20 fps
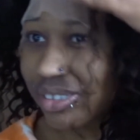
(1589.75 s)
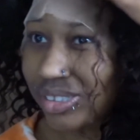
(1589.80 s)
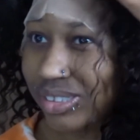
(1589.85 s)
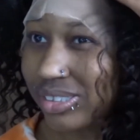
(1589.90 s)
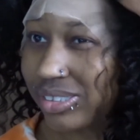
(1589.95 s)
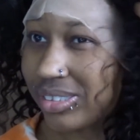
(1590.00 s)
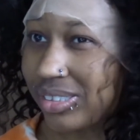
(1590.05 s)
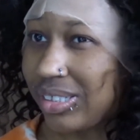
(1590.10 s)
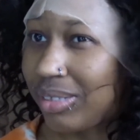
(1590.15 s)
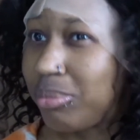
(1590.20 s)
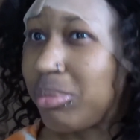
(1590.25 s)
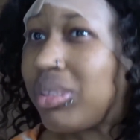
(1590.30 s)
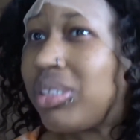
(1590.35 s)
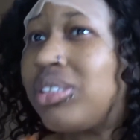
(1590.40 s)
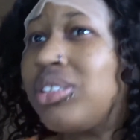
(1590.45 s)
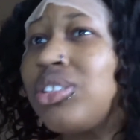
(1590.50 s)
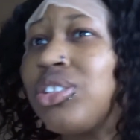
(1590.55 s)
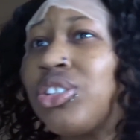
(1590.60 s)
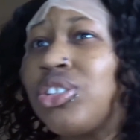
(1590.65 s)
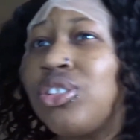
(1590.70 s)
it seemed a
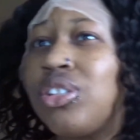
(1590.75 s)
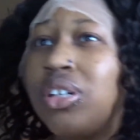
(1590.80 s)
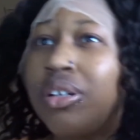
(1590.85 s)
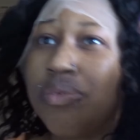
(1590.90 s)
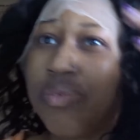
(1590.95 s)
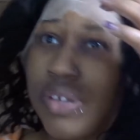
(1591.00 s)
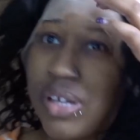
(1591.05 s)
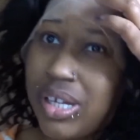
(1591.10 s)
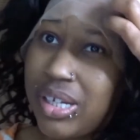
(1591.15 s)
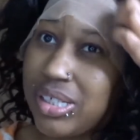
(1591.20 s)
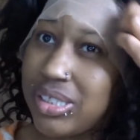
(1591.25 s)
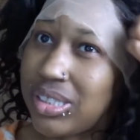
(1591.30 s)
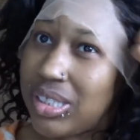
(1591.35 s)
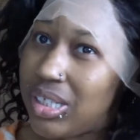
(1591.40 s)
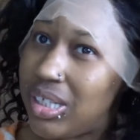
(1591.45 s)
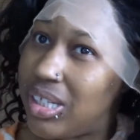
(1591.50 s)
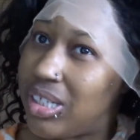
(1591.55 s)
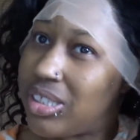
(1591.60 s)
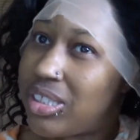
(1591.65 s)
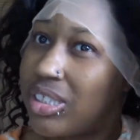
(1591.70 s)
little short for 18
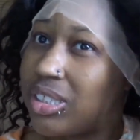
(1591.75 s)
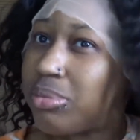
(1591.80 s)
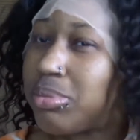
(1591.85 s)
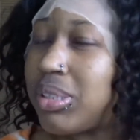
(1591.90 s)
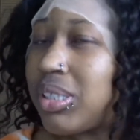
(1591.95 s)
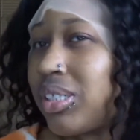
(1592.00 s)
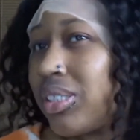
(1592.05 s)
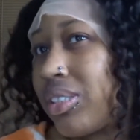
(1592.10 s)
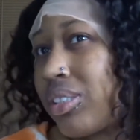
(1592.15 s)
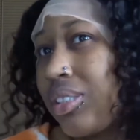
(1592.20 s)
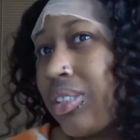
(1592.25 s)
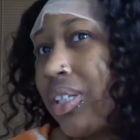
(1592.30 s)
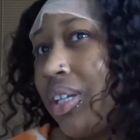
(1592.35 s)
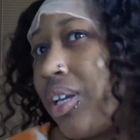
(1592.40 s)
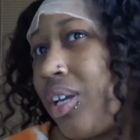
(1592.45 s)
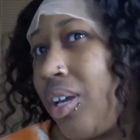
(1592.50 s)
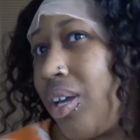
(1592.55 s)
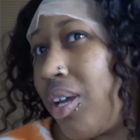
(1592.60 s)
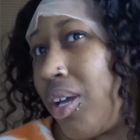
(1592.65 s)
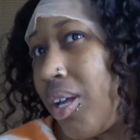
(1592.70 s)
inches because
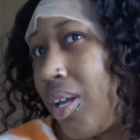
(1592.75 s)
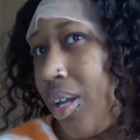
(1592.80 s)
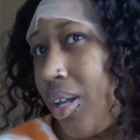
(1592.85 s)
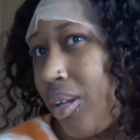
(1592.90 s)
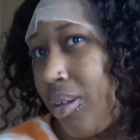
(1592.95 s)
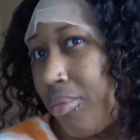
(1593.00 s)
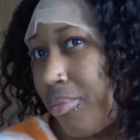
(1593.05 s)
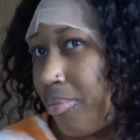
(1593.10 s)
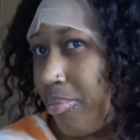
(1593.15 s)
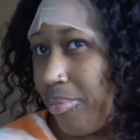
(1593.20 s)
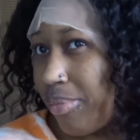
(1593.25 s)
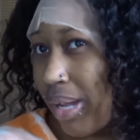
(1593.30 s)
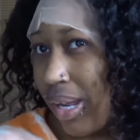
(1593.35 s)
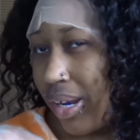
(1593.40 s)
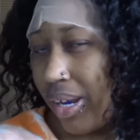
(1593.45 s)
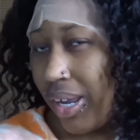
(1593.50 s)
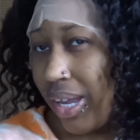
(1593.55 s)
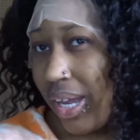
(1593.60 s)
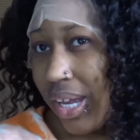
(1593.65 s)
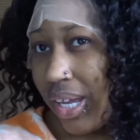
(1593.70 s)
my
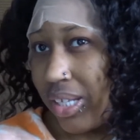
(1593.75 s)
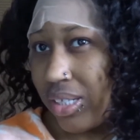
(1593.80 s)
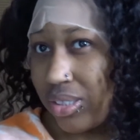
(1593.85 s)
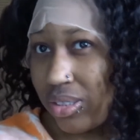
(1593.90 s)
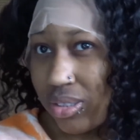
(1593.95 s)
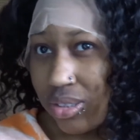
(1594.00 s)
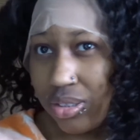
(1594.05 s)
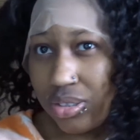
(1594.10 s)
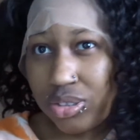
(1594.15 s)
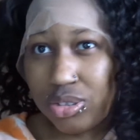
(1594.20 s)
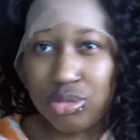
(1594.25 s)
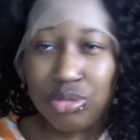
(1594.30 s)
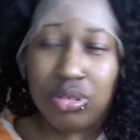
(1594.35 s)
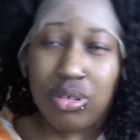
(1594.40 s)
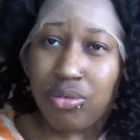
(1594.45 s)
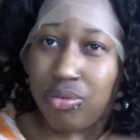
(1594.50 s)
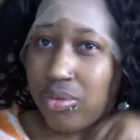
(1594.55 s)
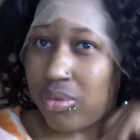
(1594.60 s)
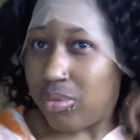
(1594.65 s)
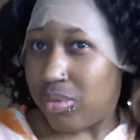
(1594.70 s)
last unit
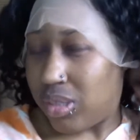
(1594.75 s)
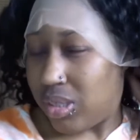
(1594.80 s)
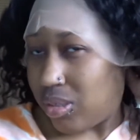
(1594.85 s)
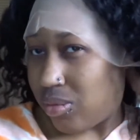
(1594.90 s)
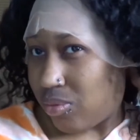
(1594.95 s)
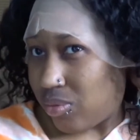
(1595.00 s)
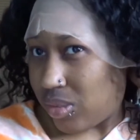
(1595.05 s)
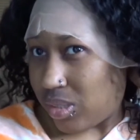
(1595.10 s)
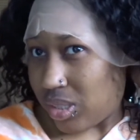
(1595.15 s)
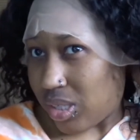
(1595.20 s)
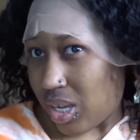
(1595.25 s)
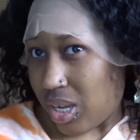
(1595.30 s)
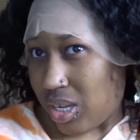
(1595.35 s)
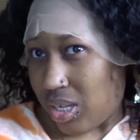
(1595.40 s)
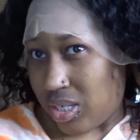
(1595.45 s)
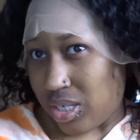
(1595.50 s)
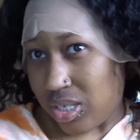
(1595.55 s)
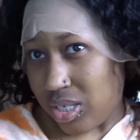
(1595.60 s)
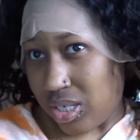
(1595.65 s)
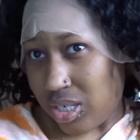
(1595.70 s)
from them was
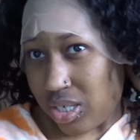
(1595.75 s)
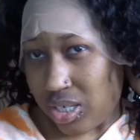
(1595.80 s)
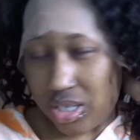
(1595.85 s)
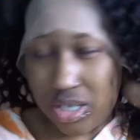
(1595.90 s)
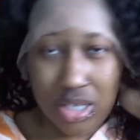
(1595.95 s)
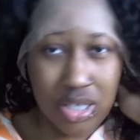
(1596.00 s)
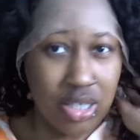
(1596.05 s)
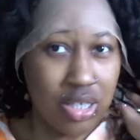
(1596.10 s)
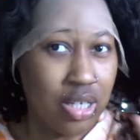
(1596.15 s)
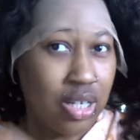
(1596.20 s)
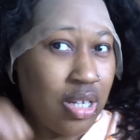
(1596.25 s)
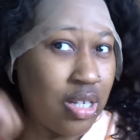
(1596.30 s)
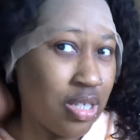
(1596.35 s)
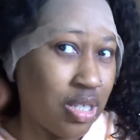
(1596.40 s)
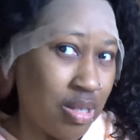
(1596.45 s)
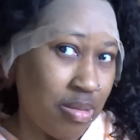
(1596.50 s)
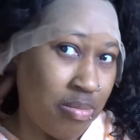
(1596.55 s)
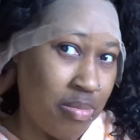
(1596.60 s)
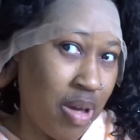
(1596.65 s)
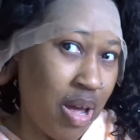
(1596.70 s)
18 inches and it's
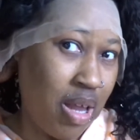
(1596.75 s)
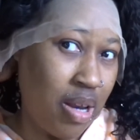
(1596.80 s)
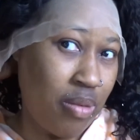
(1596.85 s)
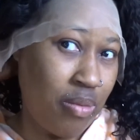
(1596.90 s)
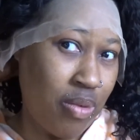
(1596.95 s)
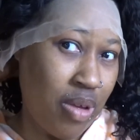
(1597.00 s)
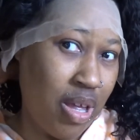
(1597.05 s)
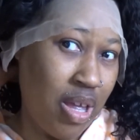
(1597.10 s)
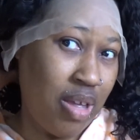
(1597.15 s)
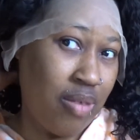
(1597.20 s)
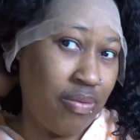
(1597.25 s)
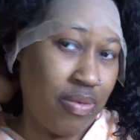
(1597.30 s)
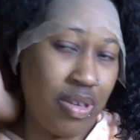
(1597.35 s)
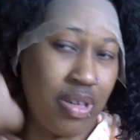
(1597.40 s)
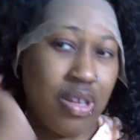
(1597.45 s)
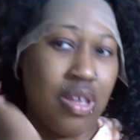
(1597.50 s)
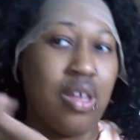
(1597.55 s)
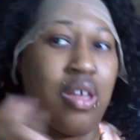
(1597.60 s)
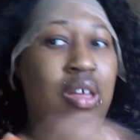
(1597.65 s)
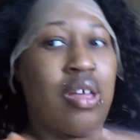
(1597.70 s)
a body wave. And,
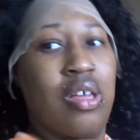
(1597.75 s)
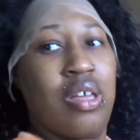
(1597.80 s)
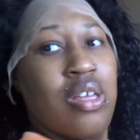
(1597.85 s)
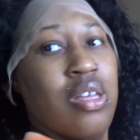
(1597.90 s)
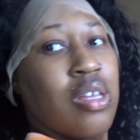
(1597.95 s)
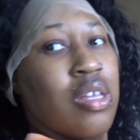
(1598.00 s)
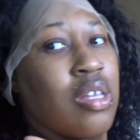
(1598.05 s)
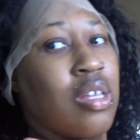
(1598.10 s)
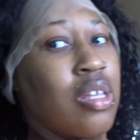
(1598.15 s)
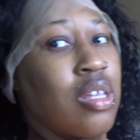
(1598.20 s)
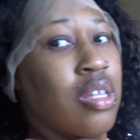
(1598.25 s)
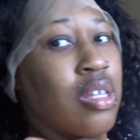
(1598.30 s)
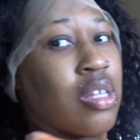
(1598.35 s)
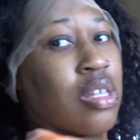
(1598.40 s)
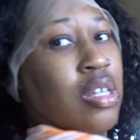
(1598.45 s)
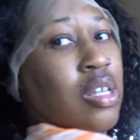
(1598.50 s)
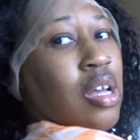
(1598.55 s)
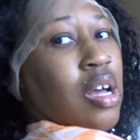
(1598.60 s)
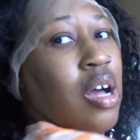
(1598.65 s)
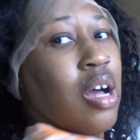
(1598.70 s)

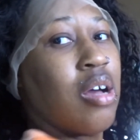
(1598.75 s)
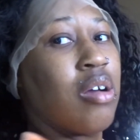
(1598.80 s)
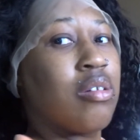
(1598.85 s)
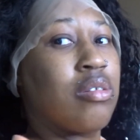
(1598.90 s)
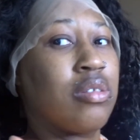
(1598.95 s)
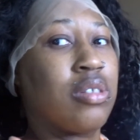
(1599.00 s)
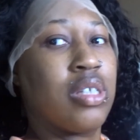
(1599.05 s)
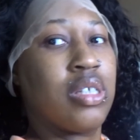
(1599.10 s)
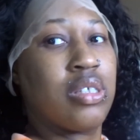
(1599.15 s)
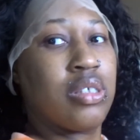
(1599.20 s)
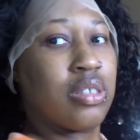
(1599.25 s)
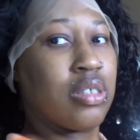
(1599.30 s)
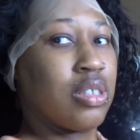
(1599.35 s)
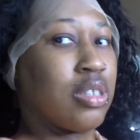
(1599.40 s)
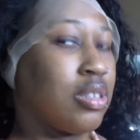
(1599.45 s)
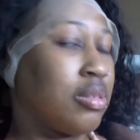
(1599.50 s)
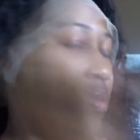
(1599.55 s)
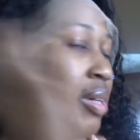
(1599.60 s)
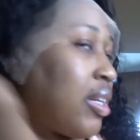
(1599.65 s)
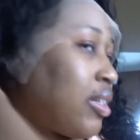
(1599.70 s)
oh, well,
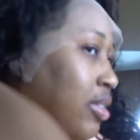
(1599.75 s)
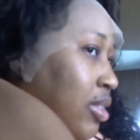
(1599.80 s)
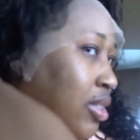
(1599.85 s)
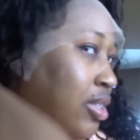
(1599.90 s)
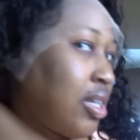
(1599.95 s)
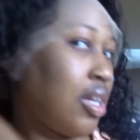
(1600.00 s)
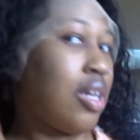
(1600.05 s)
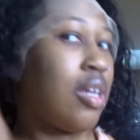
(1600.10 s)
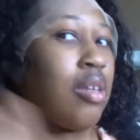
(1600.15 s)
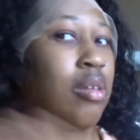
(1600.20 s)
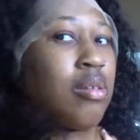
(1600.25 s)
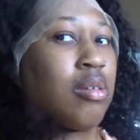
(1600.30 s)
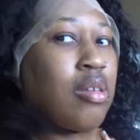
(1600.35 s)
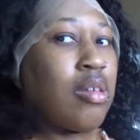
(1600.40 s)
it's about the same.